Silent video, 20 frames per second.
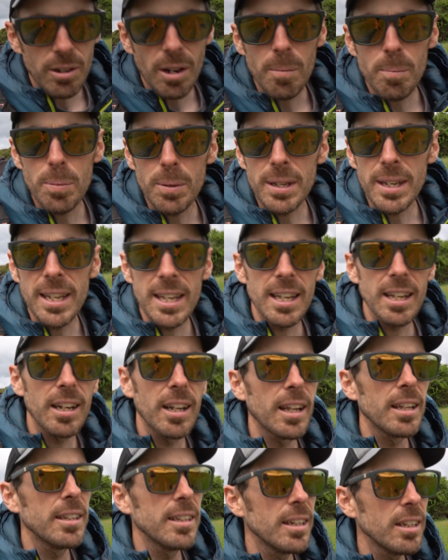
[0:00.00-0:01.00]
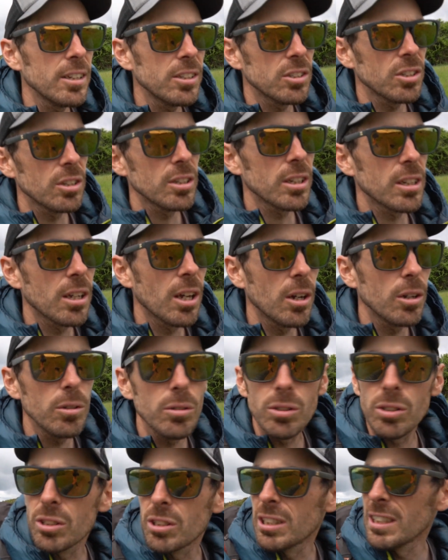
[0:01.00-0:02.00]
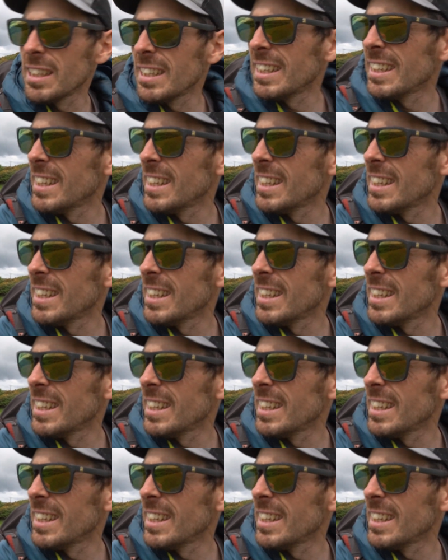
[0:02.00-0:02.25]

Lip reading: up near Llandillas on the coast.